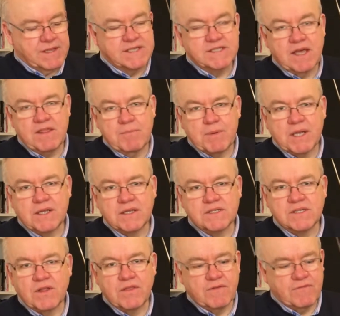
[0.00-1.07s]
these other
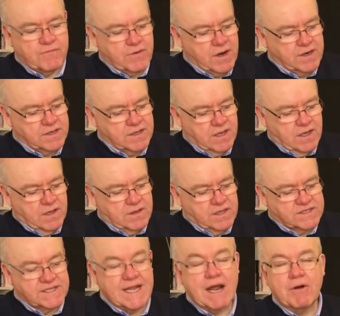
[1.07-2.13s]
buttons on the front,
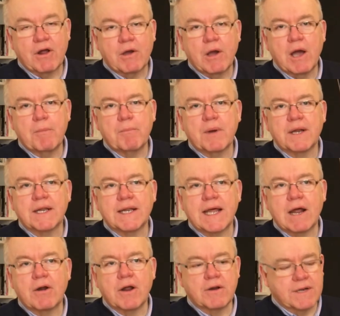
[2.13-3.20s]
there's an arrow up and an
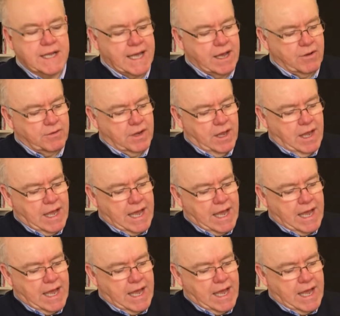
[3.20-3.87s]
arrow down.